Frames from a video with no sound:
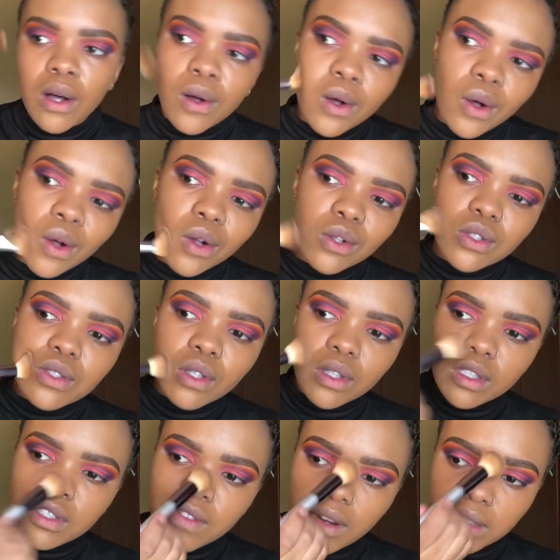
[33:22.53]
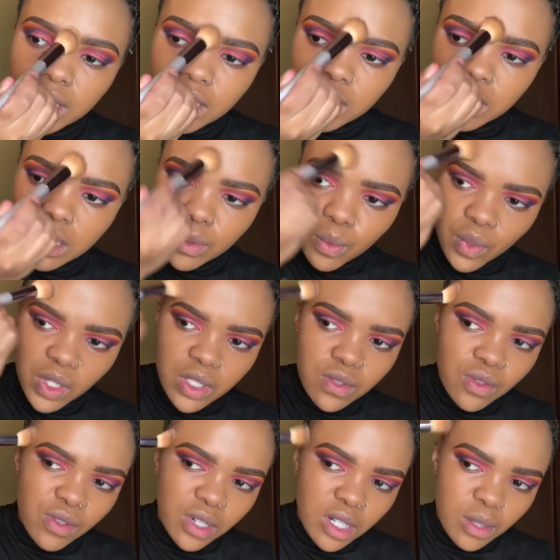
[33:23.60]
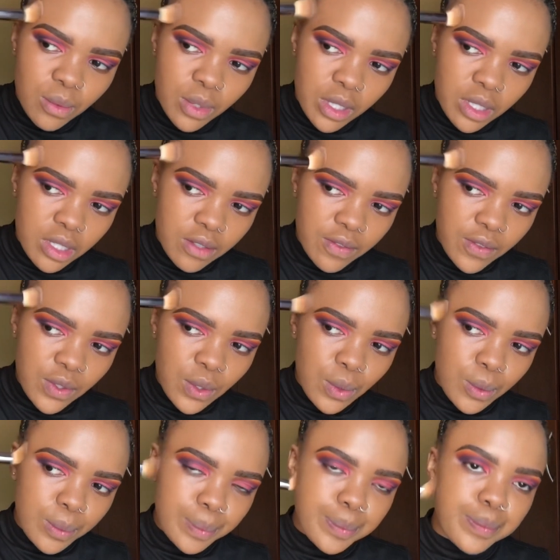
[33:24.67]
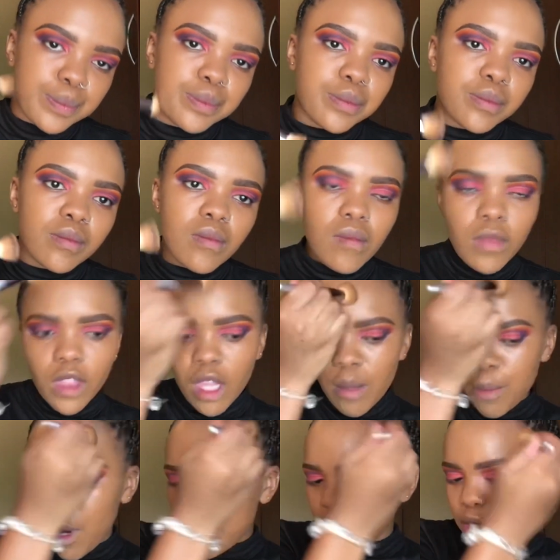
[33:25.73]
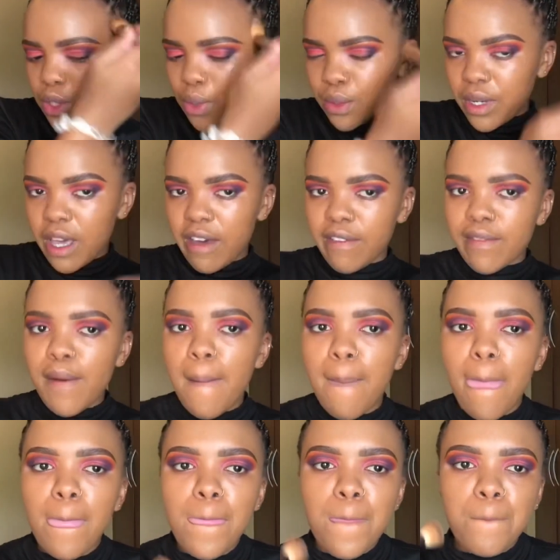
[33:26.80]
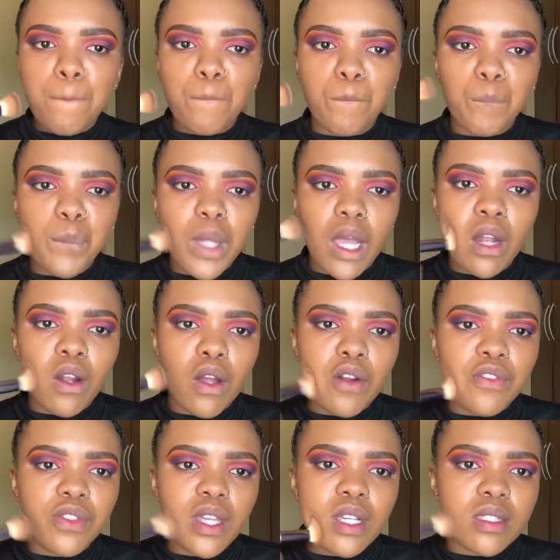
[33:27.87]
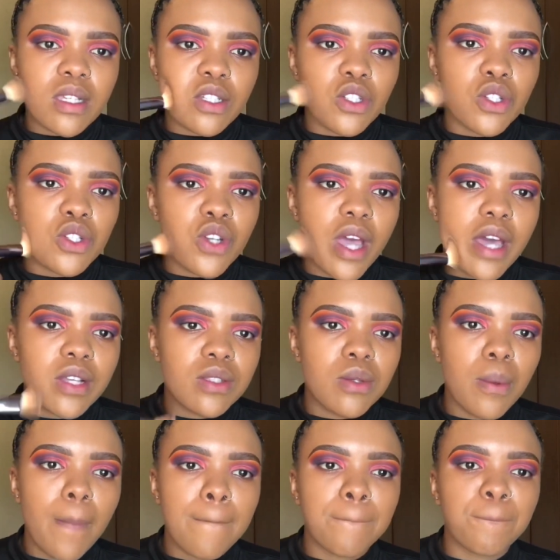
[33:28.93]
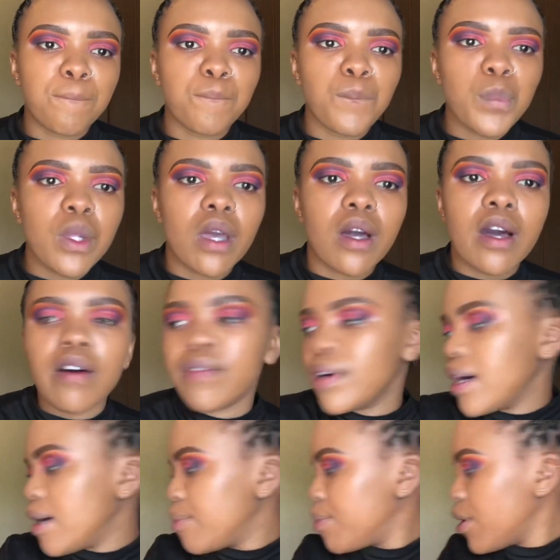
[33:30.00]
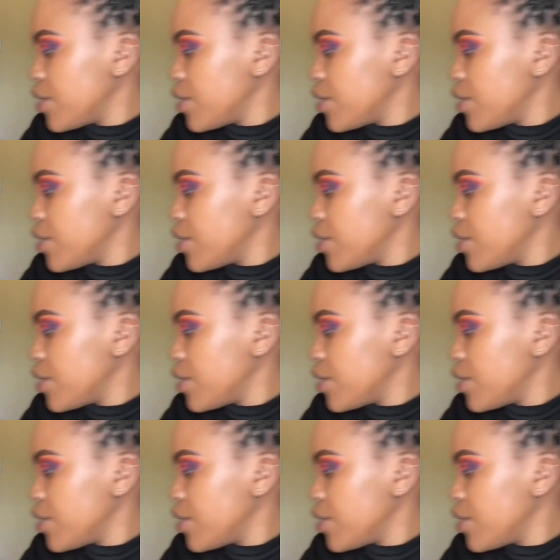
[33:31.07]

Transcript: Also, this foundation works very well if you probably don't have a lot of things that you're trying to cover up on